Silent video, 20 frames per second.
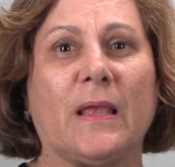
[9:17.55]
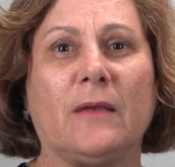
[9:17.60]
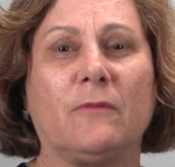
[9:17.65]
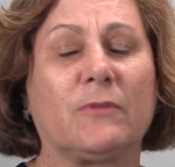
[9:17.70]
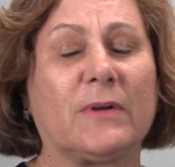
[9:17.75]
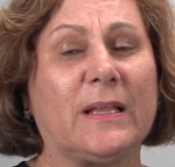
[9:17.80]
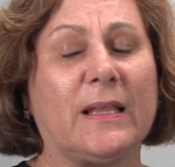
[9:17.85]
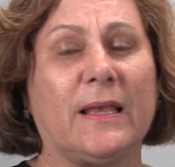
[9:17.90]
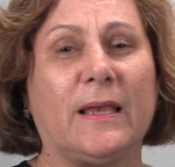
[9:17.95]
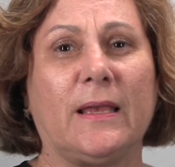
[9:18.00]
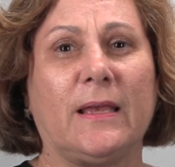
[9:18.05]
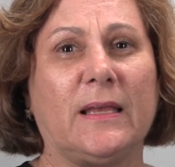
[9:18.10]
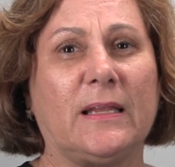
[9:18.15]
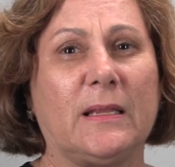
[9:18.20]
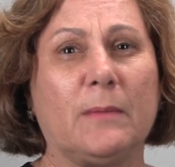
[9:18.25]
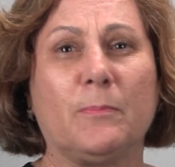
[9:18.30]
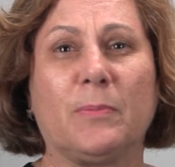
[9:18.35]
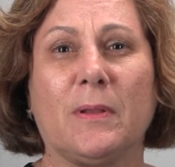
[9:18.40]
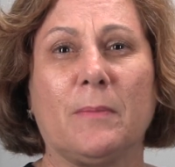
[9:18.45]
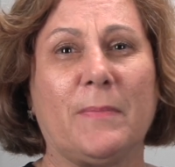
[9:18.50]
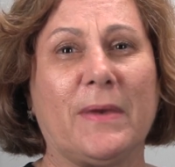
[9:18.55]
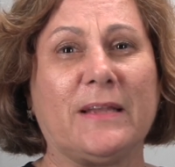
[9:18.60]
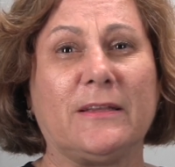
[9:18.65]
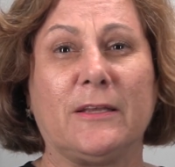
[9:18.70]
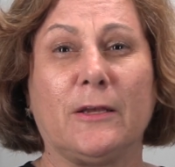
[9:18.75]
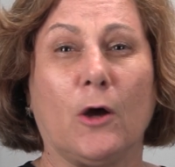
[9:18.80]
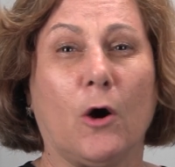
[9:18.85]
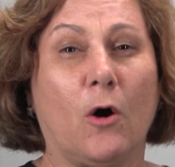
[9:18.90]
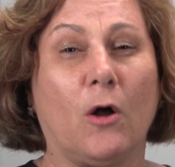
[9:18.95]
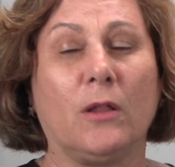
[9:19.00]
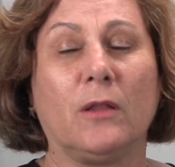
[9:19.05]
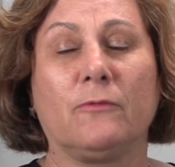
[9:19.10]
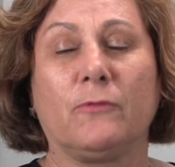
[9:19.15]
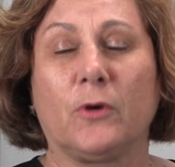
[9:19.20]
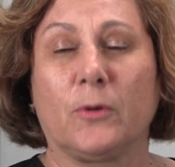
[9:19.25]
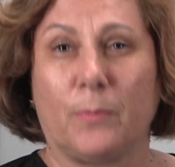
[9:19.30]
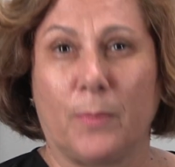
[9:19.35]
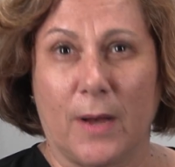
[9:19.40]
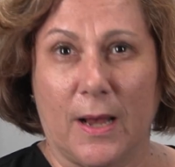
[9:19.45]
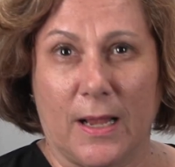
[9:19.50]
really in implementing all of
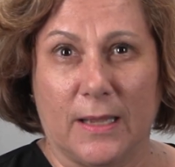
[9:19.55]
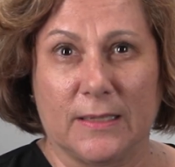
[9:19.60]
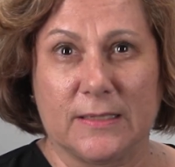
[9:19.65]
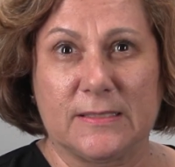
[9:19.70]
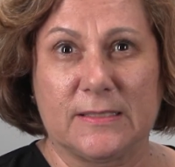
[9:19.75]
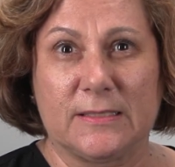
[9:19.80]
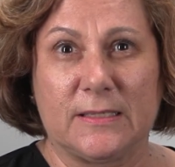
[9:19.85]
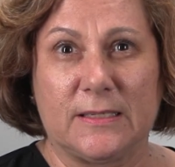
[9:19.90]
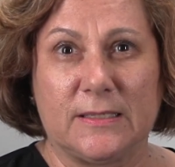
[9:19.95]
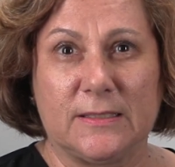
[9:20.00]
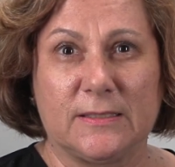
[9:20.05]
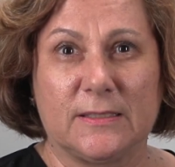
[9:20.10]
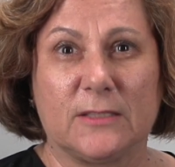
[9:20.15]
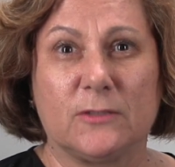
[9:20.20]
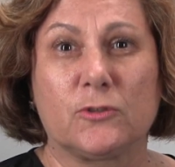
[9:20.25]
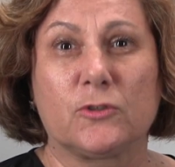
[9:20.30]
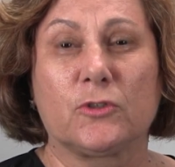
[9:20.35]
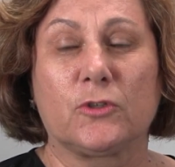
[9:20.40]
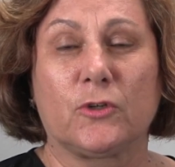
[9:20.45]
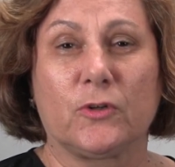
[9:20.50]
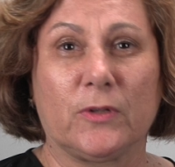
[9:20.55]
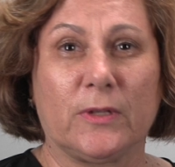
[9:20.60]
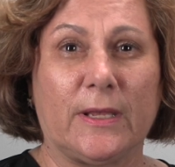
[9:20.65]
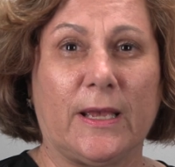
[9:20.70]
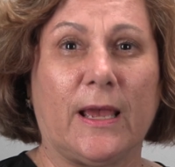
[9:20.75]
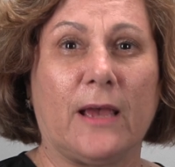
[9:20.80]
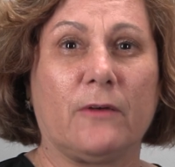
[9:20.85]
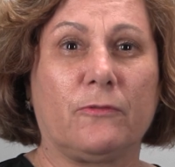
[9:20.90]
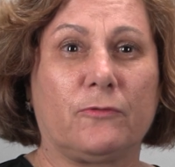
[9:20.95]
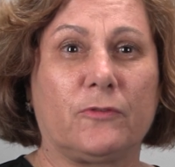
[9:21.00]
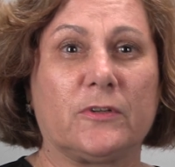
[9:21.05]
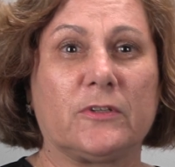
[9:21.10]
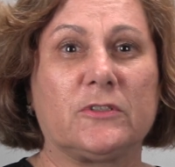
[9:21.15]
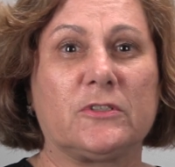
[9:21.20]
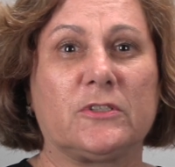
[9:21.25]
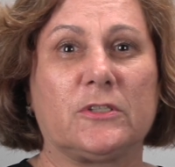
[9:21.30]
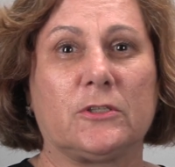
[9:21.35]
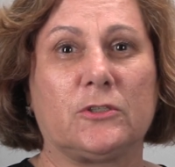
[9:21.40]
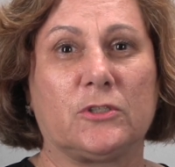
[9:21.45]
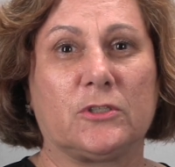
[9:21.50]
your policies and certainly
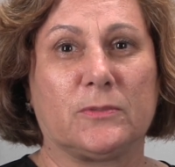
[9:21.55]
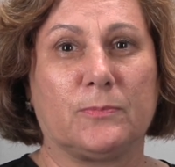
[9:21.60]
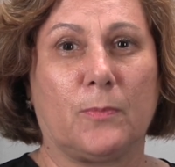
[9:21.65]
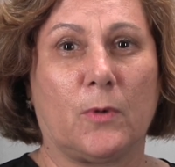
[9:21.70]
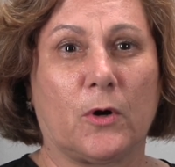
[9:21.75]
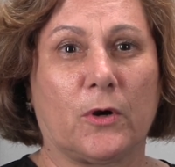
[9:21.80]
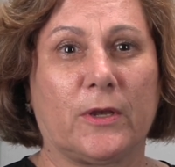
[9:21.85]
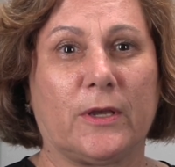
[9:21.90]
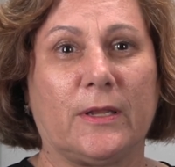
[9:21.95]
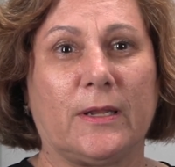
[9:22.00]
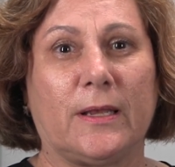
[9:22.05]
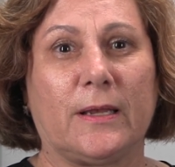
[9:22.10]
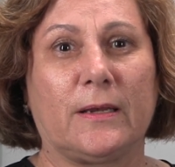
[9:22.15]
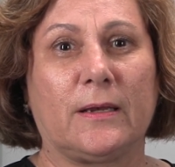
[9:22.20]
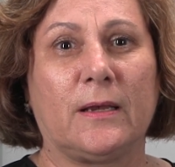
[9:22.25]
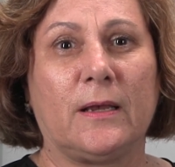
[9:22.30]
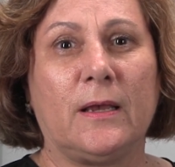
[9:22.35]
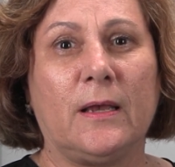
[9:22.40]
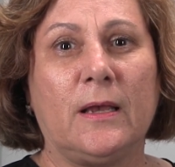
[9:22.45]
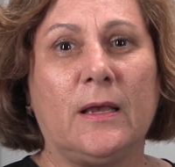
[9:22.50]
efforts such as marketing.